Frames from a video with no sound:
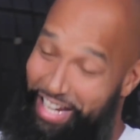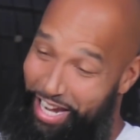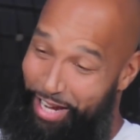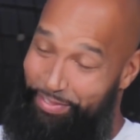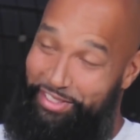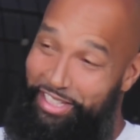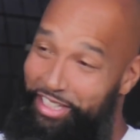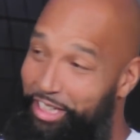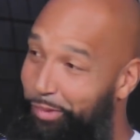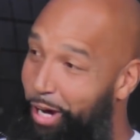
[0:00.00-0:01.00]
I'm sitting
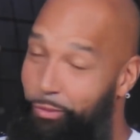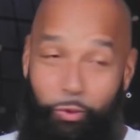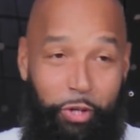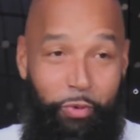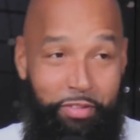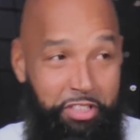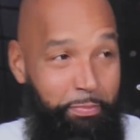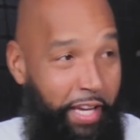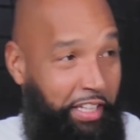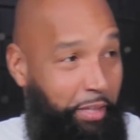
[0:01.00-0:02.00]
here while Roy Williams is
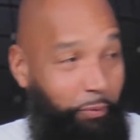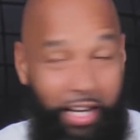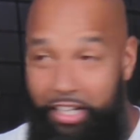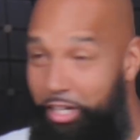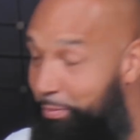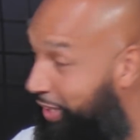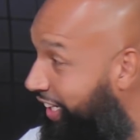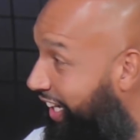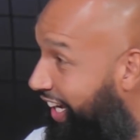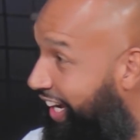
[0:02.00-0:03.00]
making it rain on me
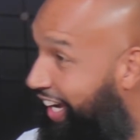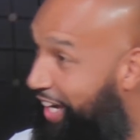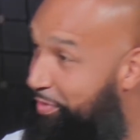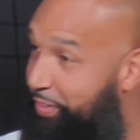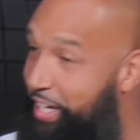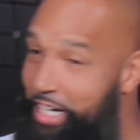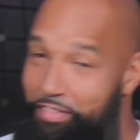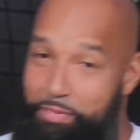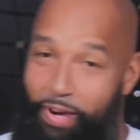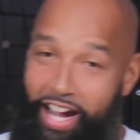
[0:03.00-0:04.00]
in front of
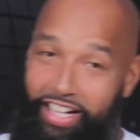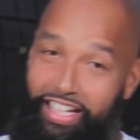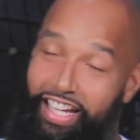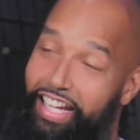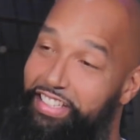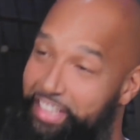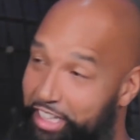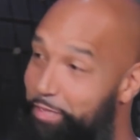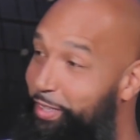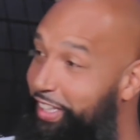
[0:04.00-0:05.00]
everybody,
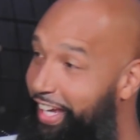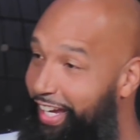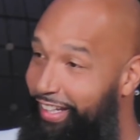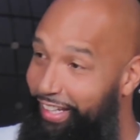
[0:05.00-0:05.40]
telling me that